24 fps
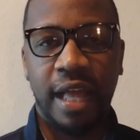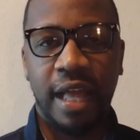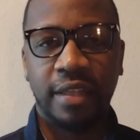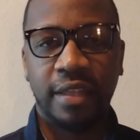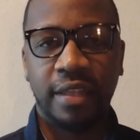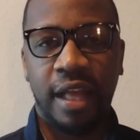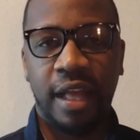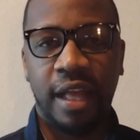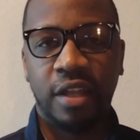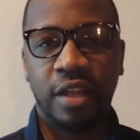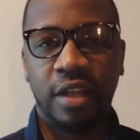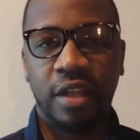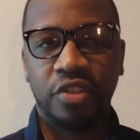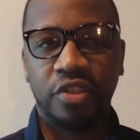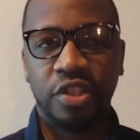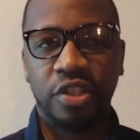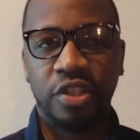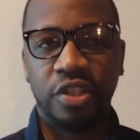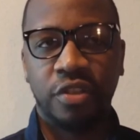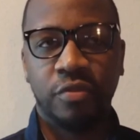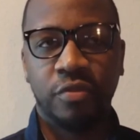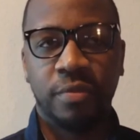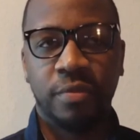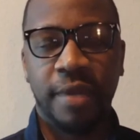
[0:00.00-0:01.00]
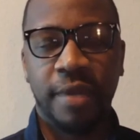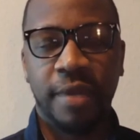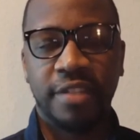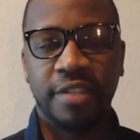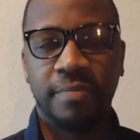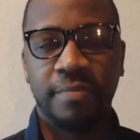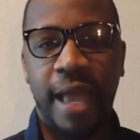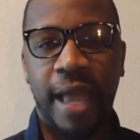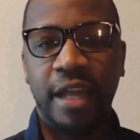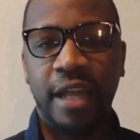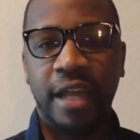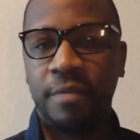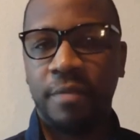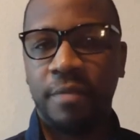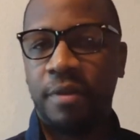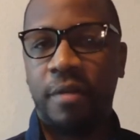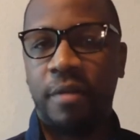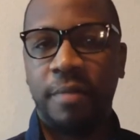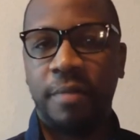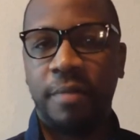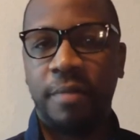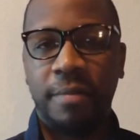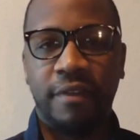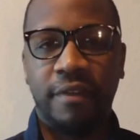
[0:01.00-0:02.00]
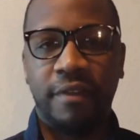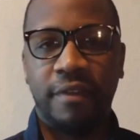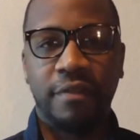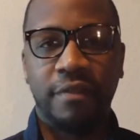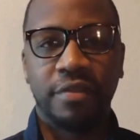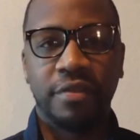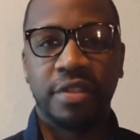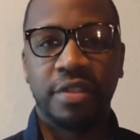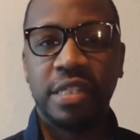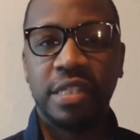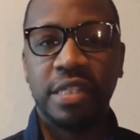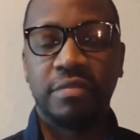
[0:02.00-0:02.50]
thought she threw the best backup ball maybe I've ever seen.